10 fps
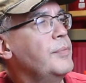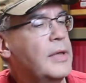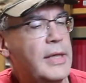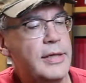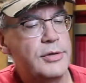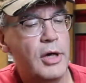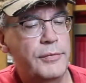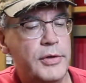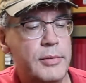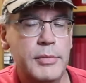That's
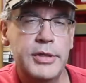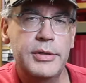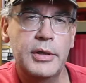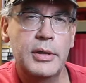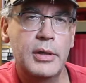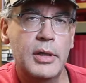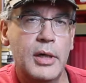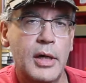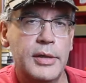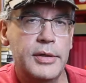often missing
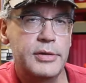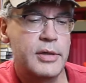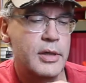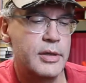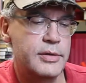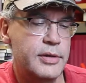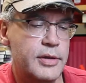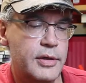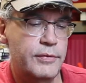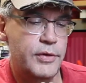on these guns,
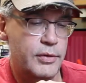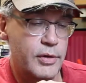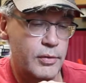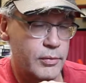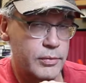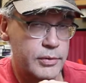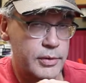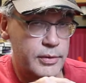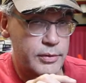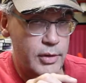and if you go
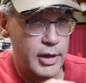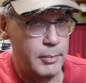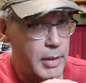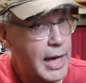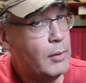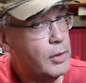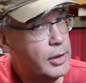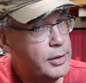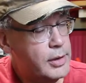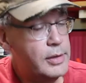try to buy one
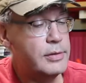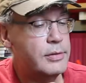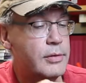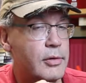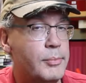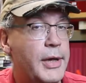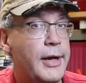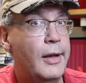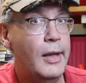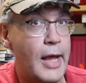of these, you're going to pay
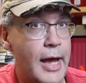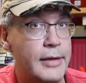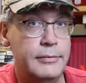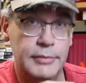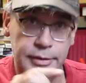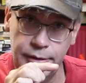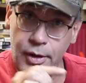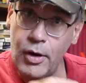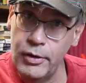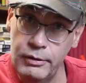a lot, and they're
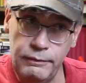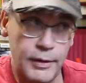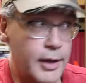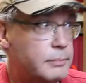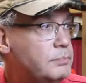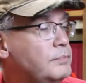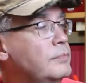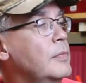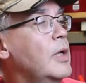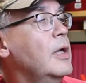hard to find.
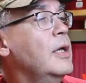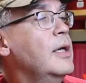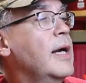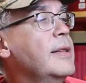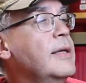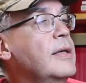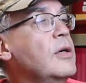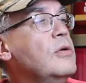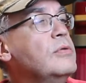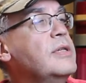I think it
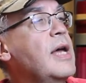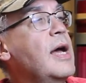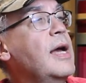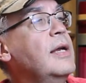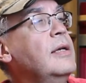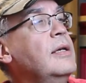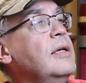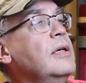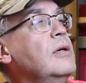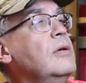holds 9
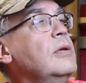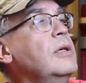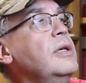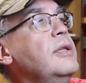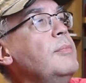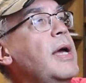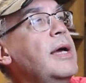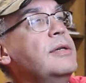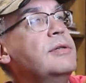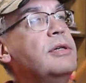in the
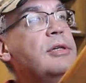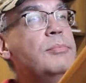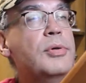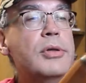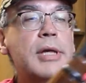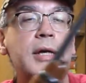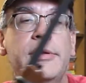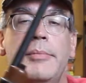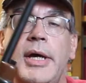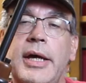magazine. You pull out
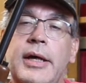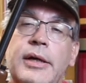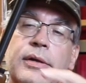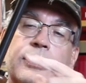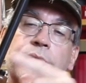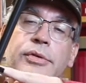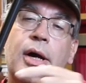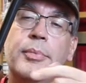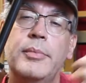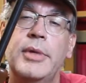the mag,
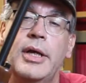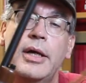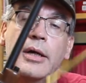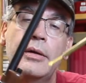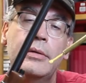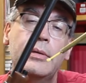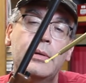drop them down.